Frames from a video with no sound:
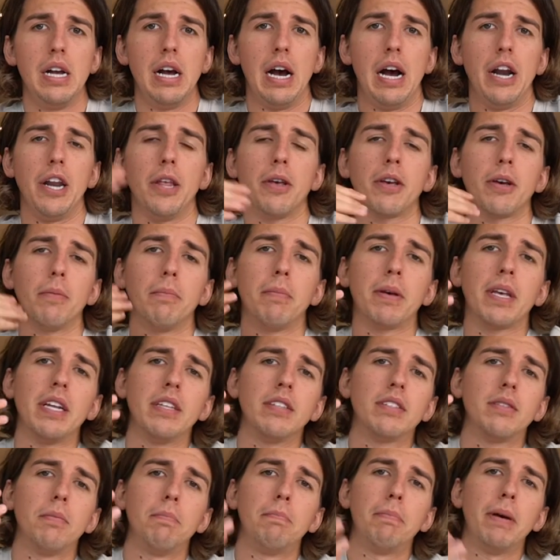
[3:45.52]
and you can begin
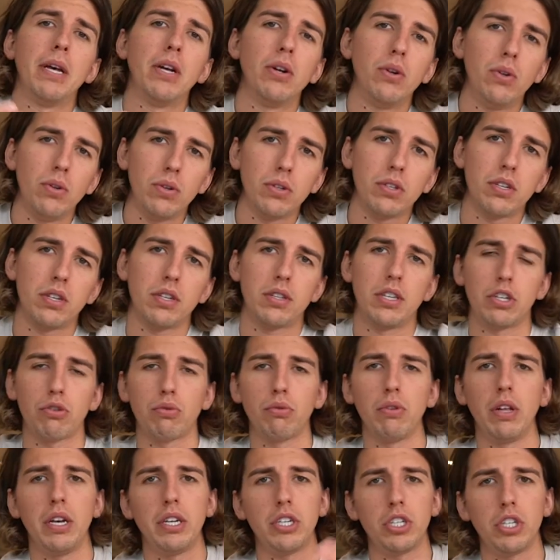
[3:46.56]
to build this
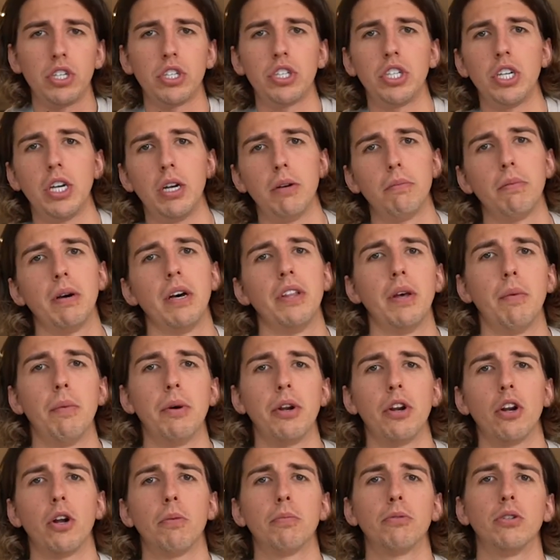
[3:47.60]
relationship, and then
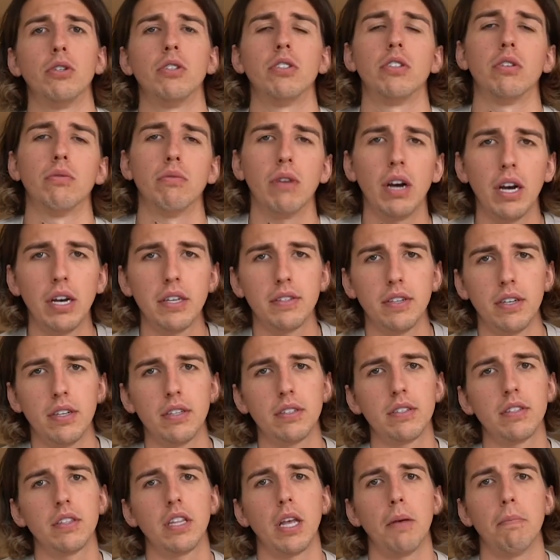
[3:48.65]
when an opportunity
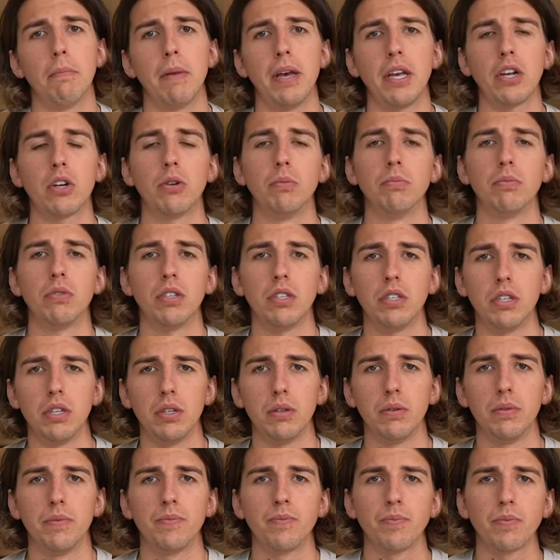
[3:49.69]
arises, they may come to
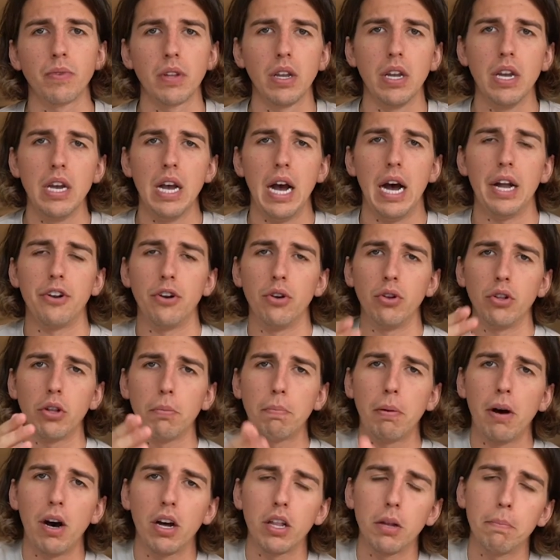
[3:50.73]
you. And another
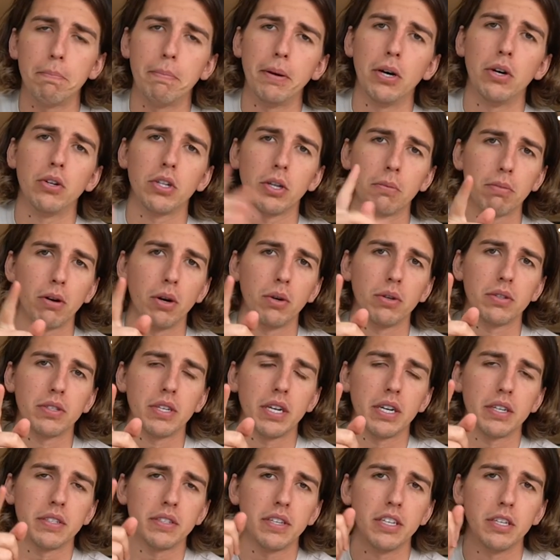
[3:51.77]
part of the building
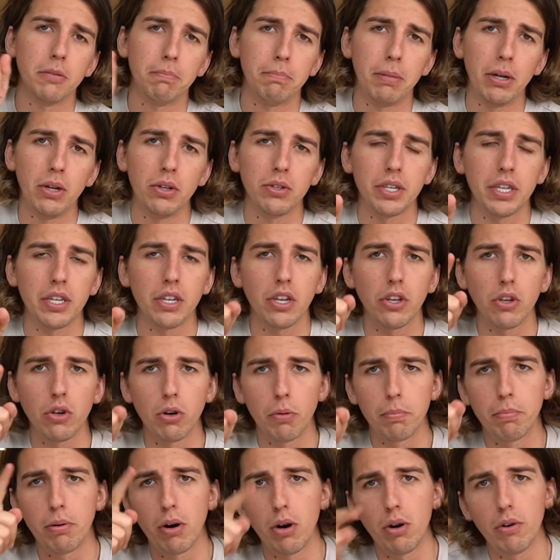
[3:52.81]
process is building your
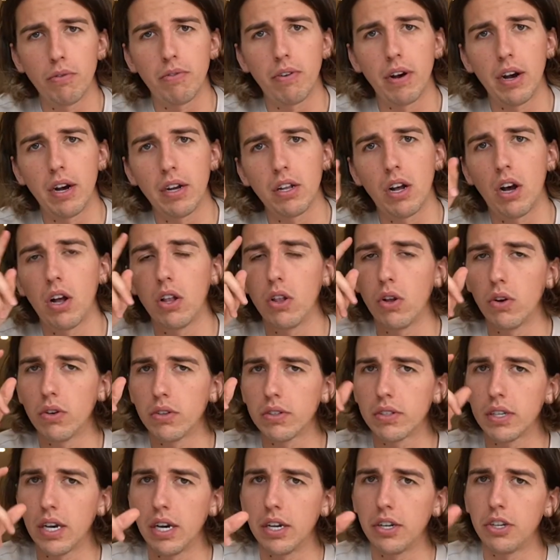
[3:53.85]
profile
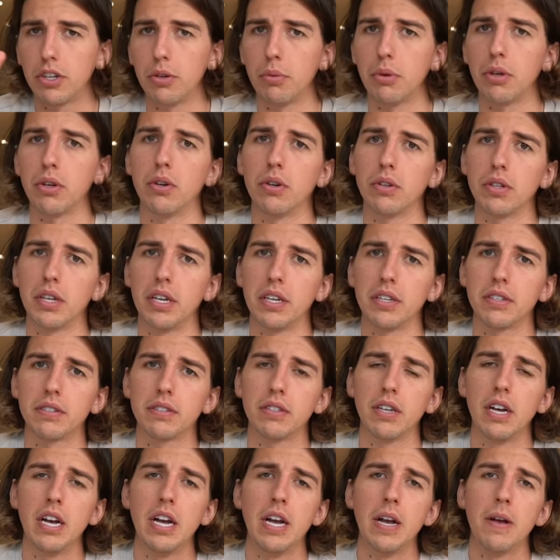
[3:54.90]
alongside doing all this.
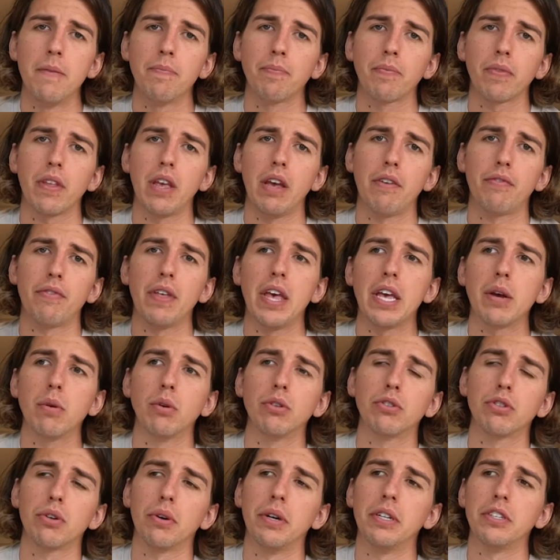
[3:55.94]
If they go
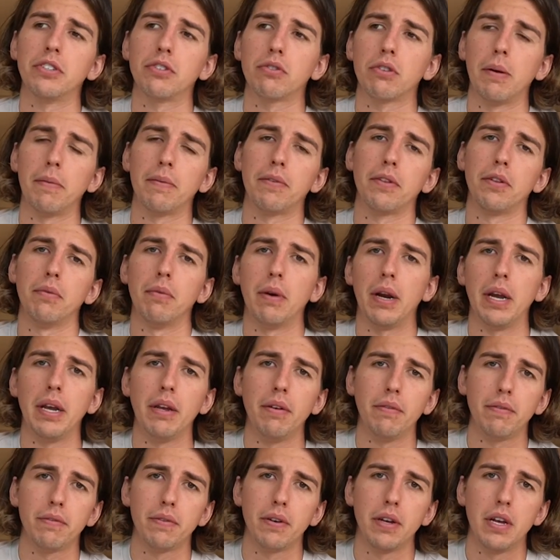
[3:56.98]
onto your Instagram for the
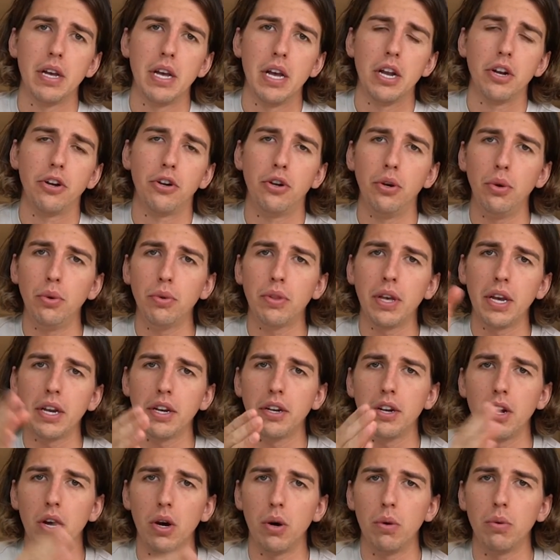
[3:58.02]
rave, do they
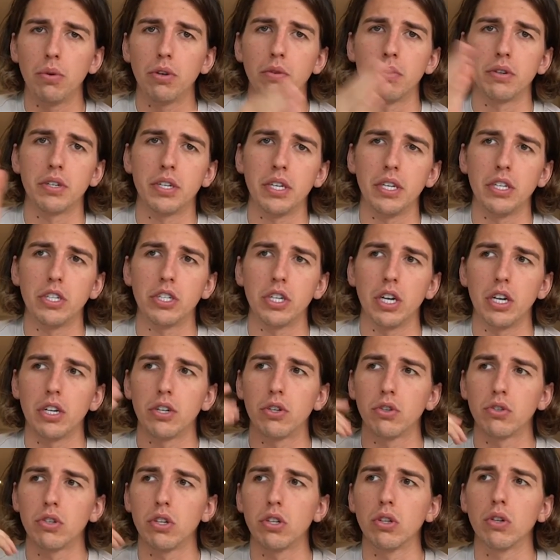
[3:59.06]
know you're a DJ?
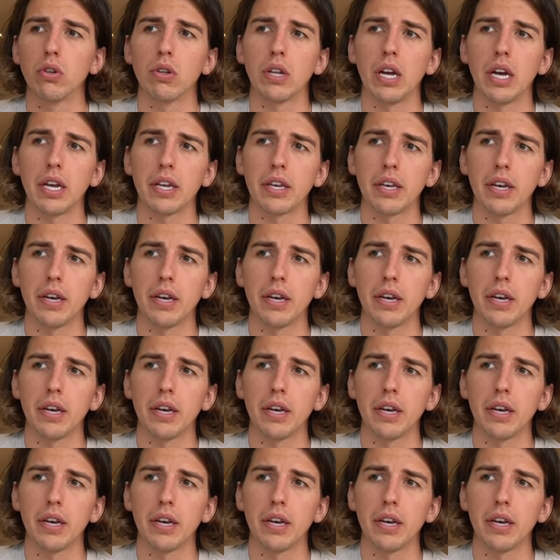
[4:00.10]
Does it look like